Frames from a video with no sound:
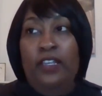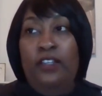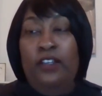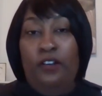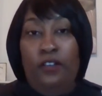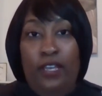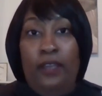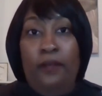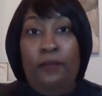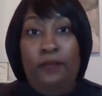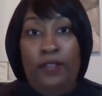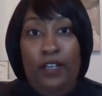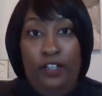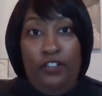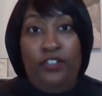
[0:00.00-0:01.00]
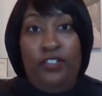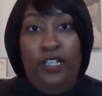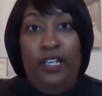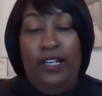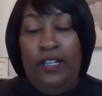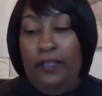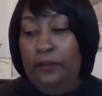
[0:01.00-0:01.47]
okay?
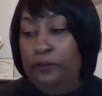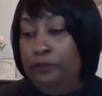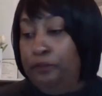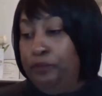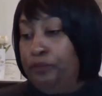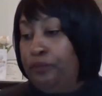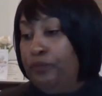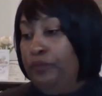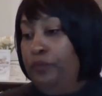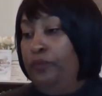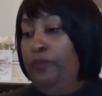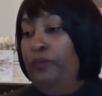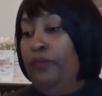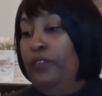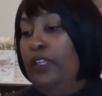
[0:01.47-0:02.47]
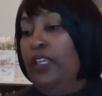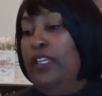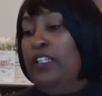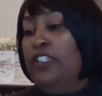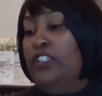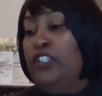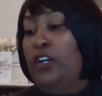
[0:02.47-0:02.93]
Understand that.
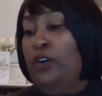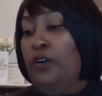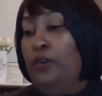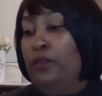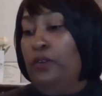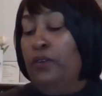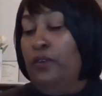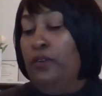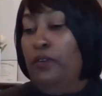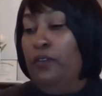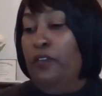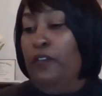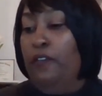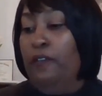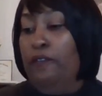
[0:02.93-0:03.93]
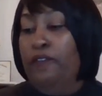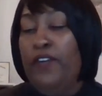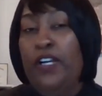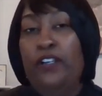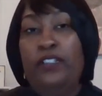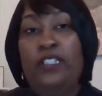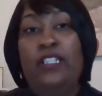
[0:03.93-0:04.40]
So
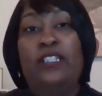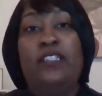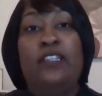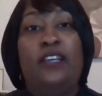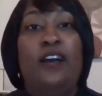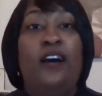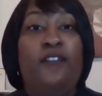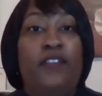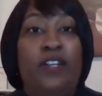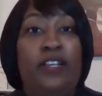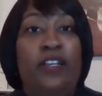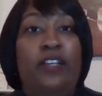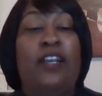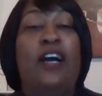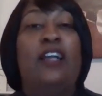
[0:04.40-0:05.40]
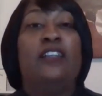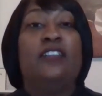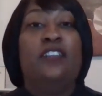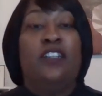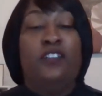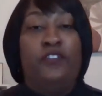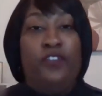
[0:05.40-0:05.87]
first is covenant. God is
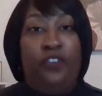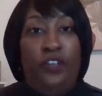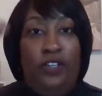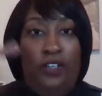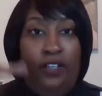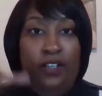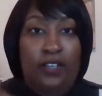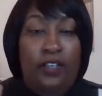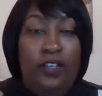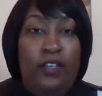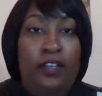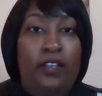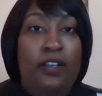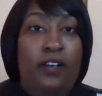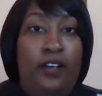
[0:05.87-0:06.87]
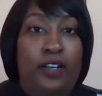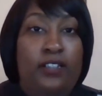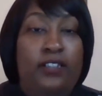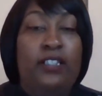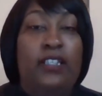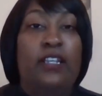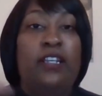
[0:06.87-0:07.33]
looking for us
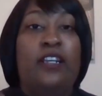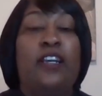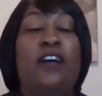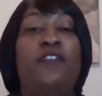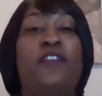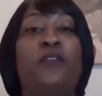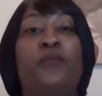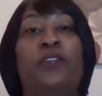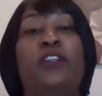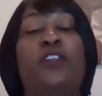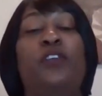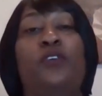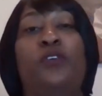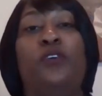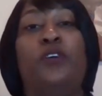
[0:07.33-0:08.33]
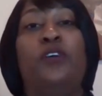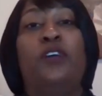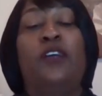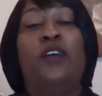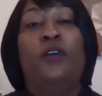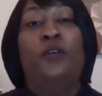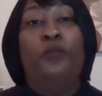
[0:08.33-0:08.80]
to get in covenant with the Lord.
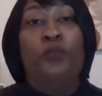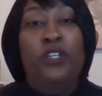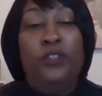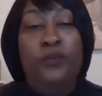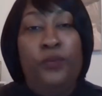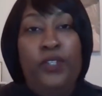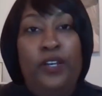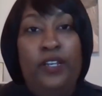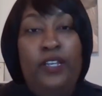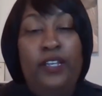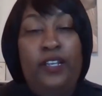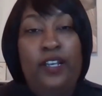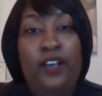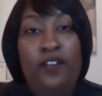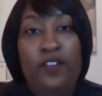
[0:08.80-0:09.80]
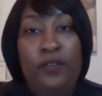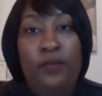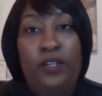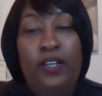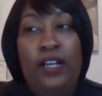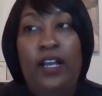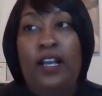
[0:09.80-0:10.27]
Once we are in covenant
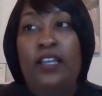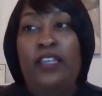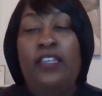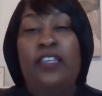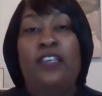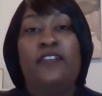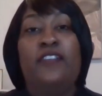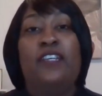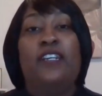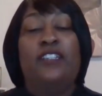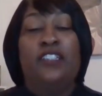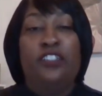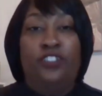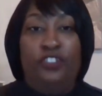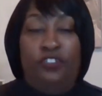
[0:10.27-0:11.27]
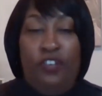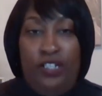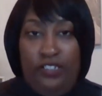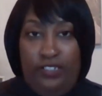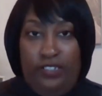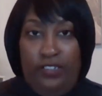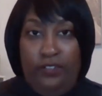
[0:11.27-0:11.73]
with God, he gives us
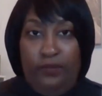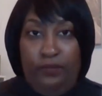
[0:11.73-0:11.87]
instruction.